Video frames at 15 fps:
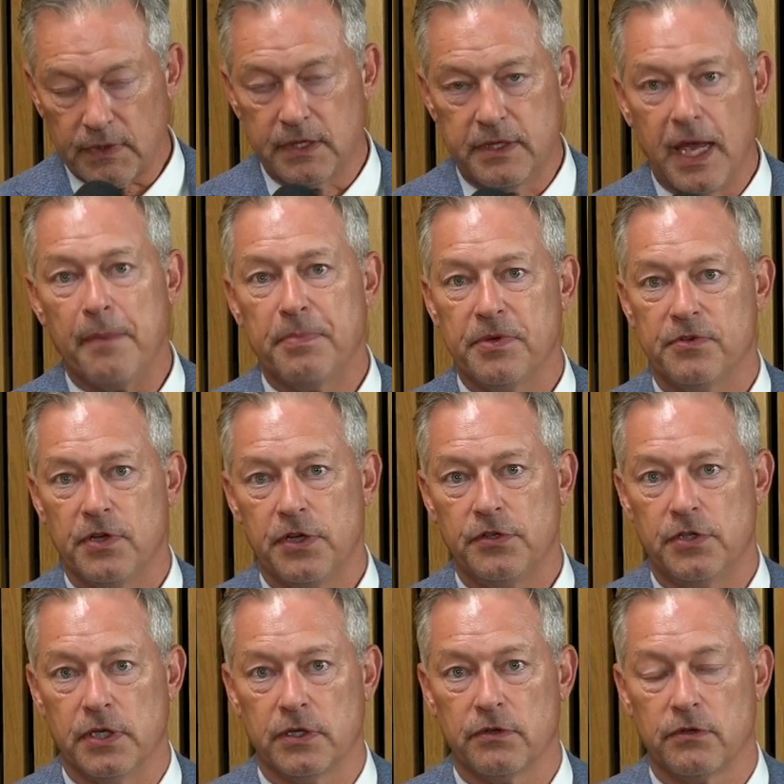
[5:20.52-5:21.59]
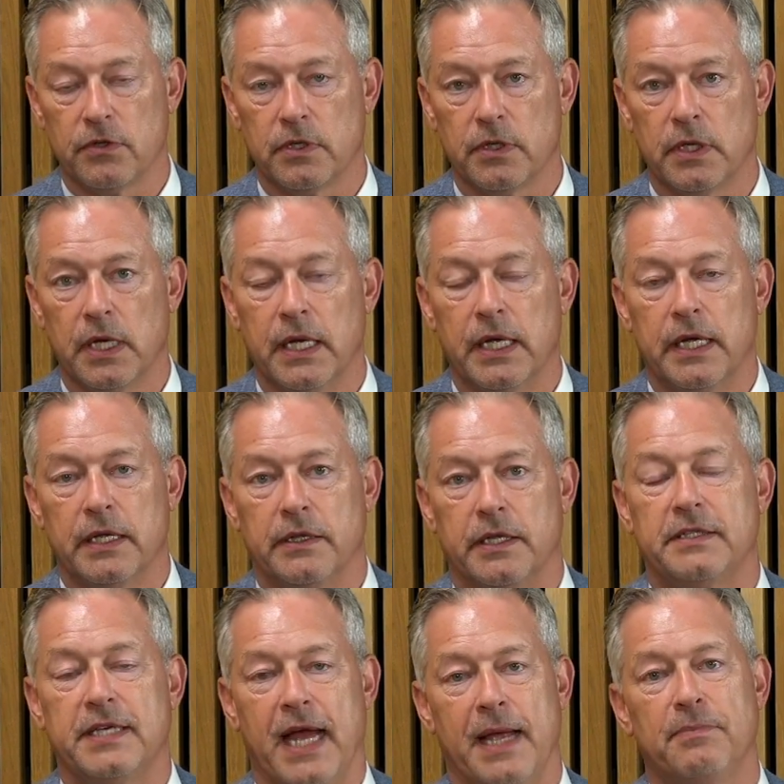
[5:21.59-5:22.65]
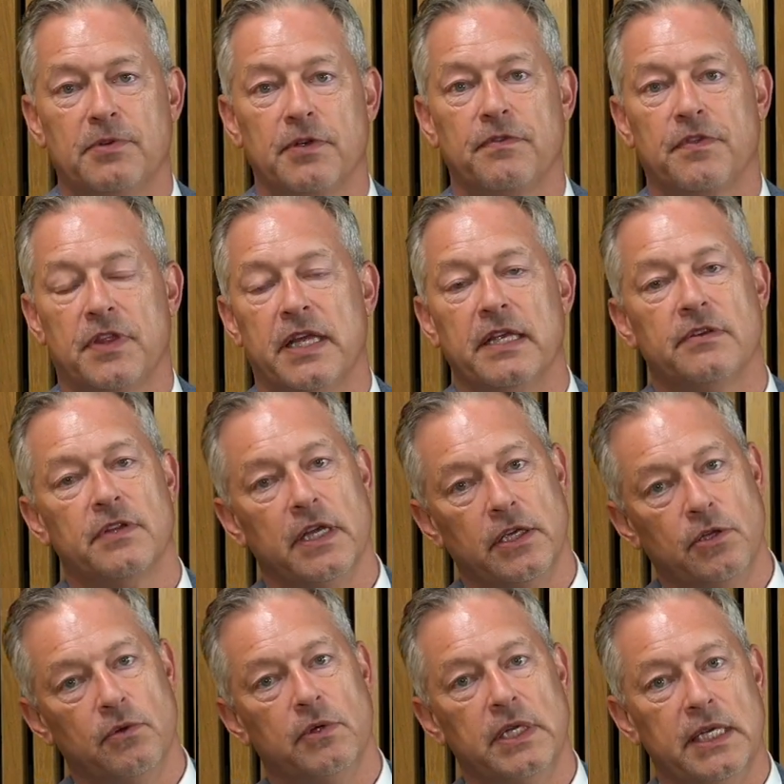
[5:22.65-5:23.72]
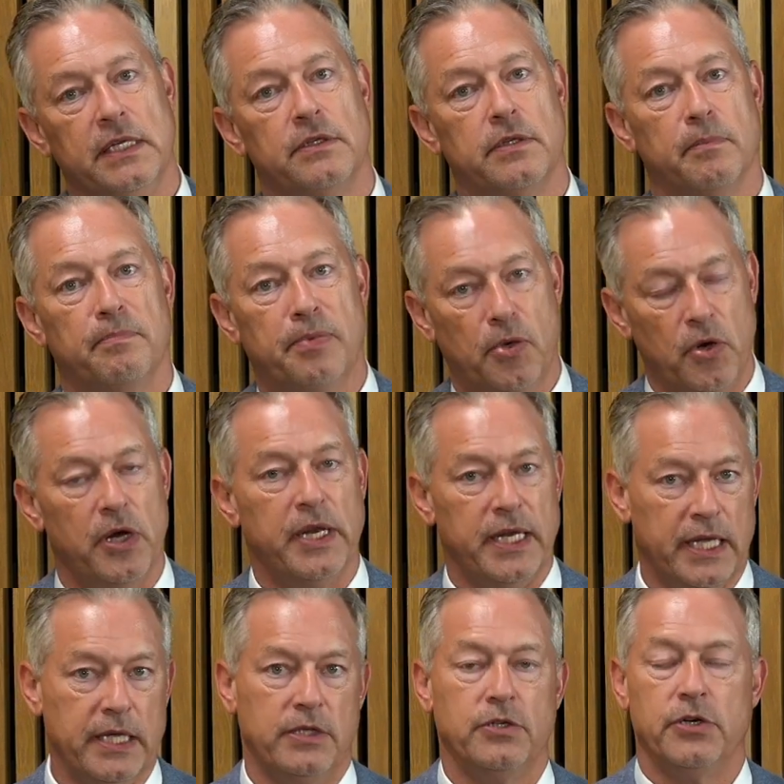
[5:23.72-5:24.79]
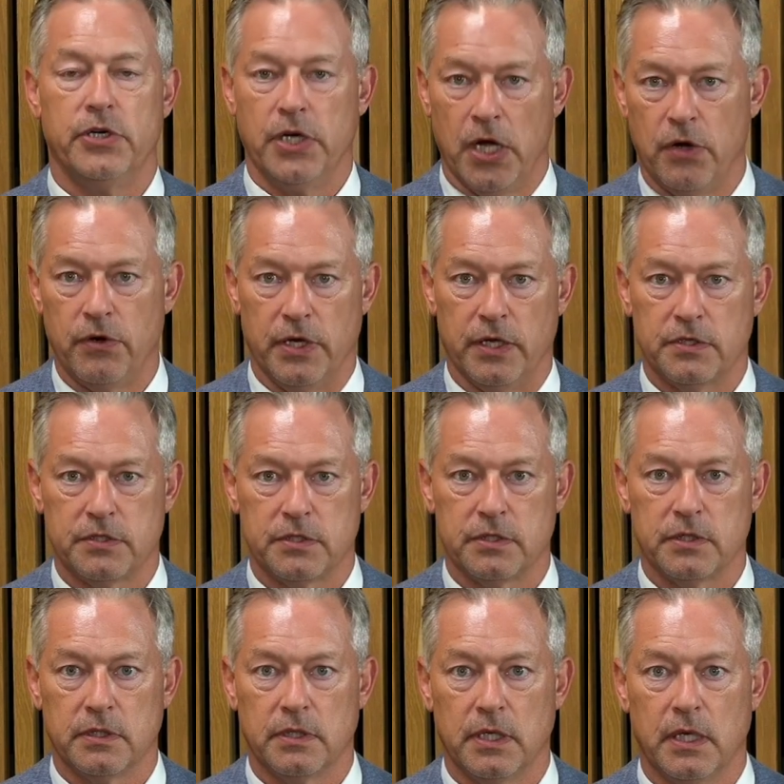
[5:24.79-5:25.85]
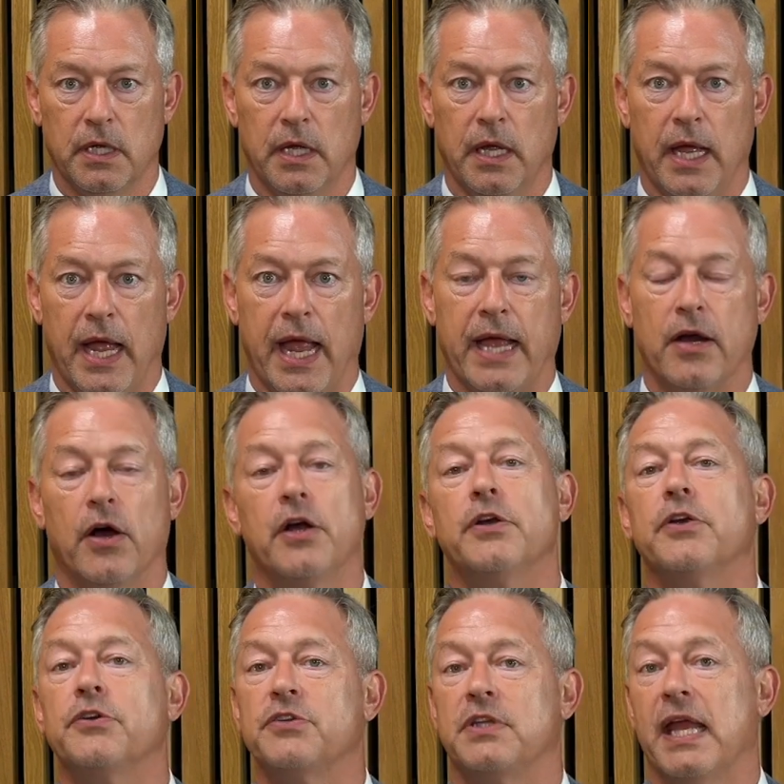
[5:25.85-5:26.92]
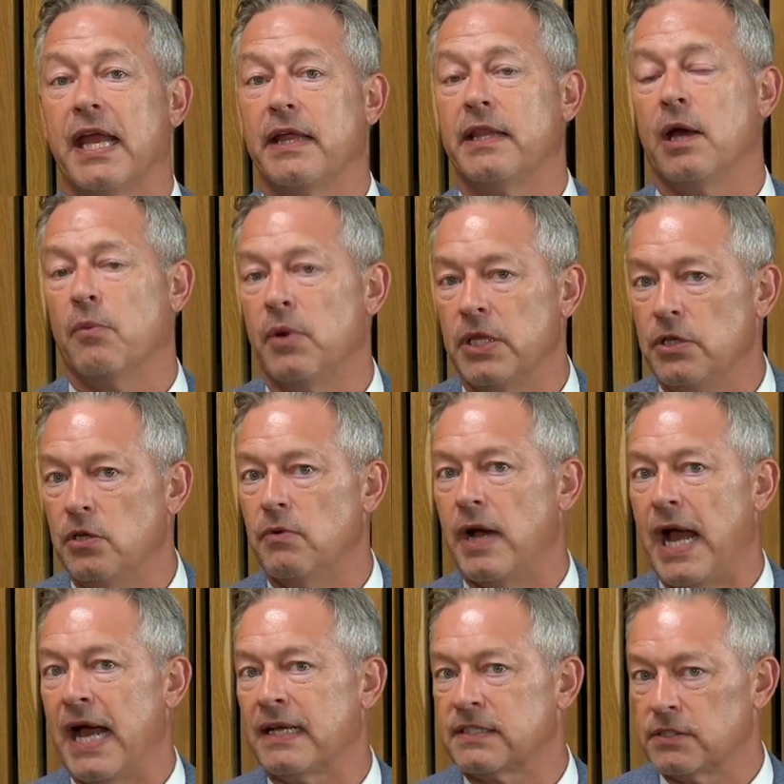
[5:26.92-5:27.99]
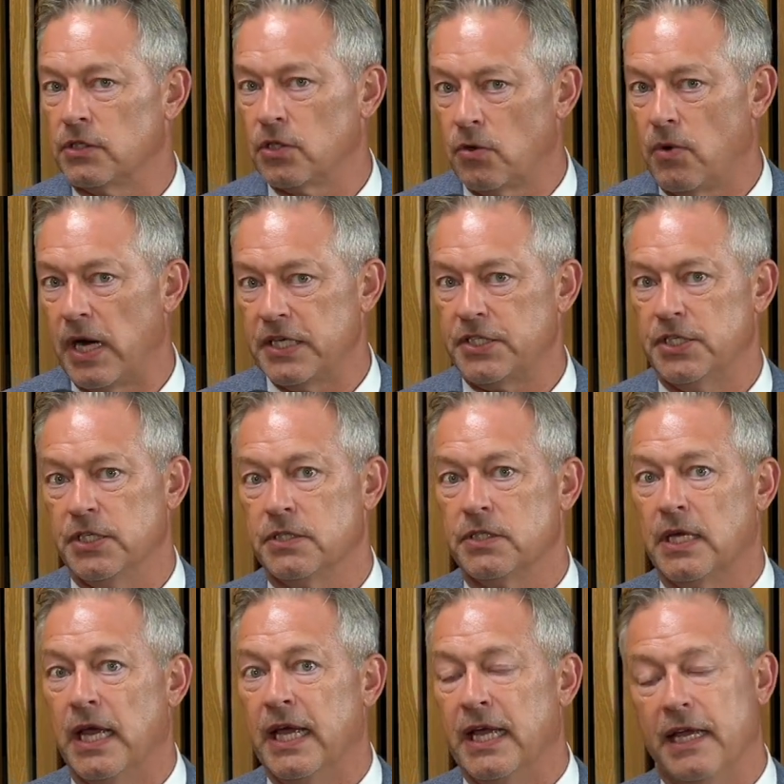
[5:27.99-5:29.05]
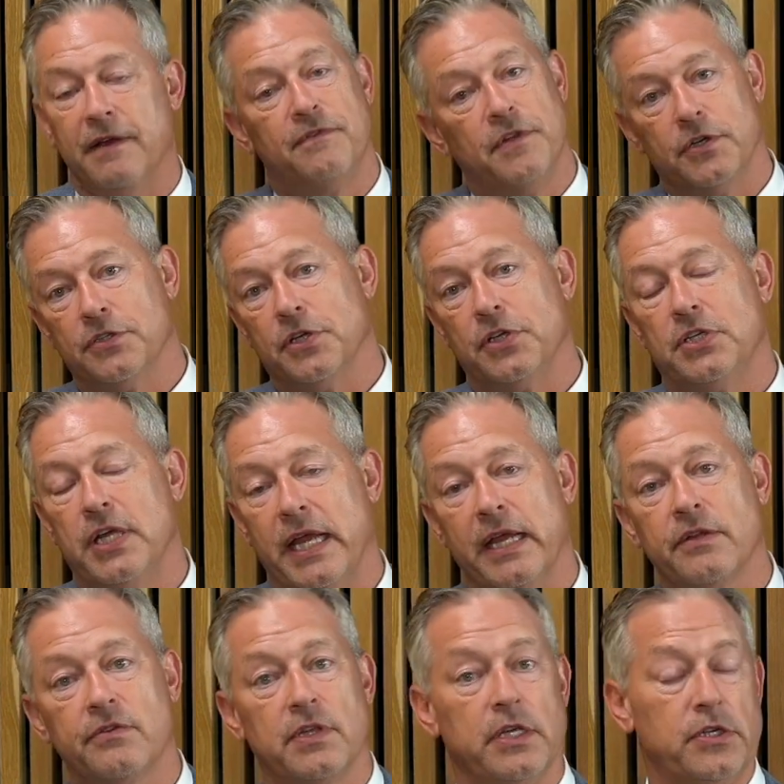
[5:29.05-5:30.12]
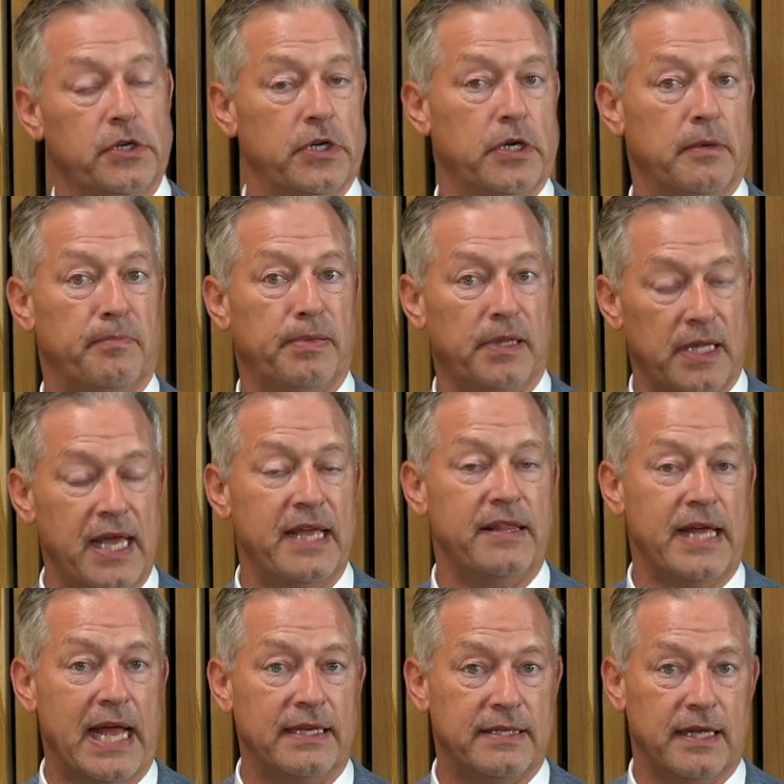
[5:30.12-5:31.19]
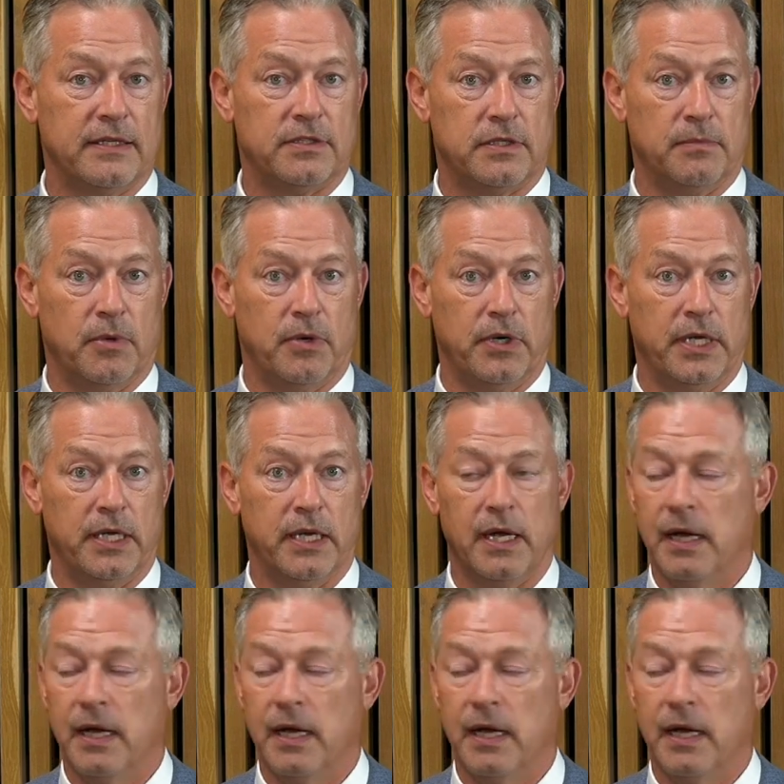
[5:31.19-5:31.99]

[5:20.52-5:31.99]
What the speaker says: depositions, the types of things that you need to put in your notice, and understand that when you ask the questions, if there's a chance that you're going to play that testimony